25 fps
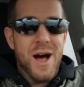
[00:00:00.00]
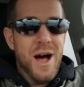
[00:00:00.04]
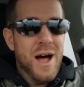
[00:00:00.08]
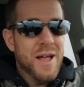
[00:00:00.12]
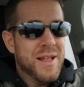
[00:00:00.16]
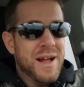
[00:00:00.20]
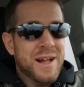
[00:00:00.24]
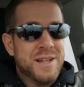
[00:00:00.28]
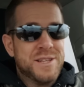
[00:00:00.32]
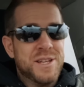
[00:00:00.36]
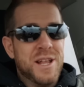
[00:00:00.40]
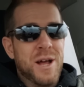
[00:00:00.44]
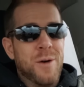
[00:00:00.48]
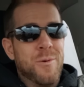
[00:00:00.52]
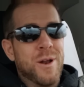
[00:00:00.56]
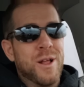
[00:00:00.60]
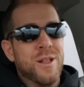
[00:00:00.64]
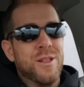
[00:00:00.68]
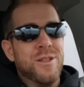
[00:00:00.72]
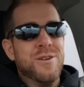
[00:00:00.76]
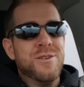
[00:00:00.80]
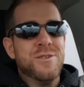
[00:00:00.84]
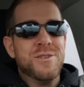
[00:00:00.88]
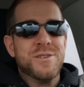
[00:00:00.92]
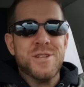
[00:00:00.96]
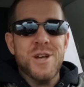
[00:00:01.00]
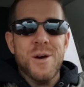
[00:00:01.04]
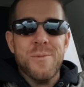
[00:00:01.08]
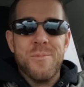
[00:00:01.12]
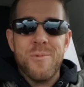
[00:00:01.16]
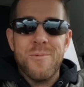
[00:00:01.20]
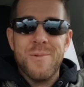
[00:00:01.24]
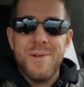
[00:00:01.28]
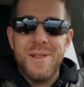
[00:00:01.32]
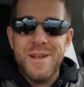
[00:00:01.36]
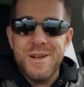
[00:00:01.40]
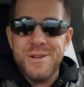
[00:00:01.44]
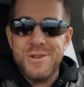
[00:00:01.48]
That's it. I want to close the open
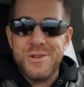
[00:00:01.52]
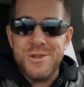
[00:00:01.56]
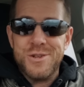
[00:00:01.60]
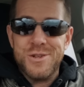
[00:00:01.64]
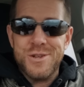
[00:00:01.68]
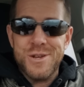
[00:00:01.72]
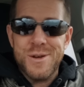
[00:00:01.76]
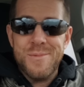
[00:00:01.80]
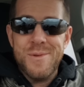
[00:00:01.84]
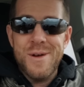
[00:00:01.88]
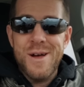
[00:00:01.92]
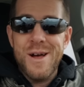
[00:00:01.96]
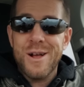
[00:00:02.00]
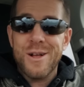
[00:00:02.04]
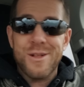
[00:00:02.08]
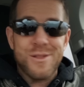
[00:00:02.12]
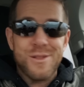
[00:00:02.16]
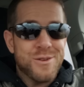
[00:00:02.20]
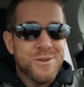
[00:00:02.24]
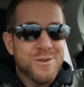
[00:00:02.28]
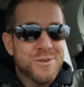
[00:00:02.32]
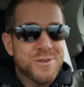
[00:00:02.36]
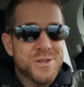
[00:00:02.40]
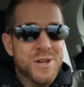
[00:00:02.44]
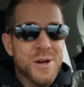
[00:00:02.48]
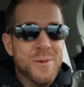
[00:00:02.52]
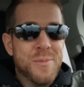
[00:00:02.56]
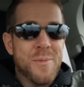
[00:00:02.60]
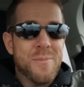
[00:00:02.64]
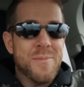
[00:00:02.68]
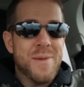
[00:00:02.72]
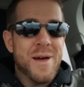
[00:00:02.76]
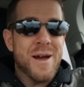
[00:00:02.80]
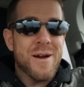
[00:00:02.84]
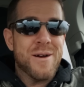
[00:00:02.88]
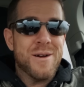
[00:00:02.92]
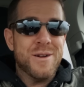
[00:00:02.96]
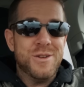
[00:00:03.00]
relationship, close the open
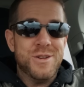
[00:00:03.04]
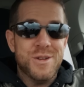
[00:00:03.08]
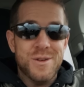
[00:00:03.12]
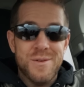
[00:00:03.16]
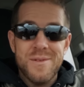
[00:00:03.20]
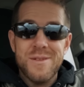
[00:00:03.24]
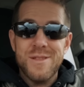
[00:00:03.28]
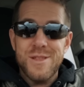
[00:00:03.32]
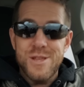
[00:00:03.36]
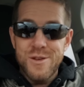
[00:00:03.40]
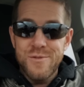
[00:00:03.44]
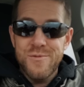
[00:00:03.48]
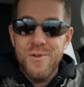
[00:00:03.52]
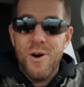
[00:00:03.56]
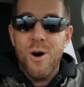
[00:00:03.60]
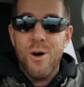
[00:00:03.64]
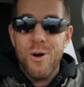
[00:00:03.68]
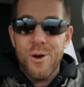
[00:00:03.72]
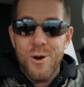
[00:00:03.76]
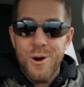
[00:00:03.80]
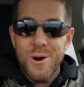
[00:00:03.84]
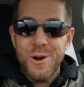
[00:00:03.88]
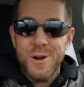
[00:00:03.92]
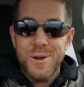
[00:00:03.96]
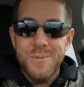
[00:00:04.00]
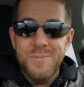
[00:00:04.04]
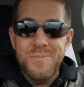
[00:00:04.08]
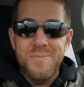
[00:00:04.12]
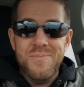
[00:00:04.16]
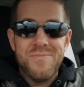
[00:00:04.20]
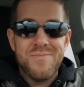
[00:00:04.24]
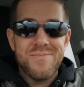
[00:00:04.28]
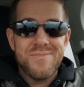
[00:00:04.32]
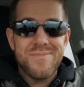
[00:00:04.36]
marriage. You've all heard him.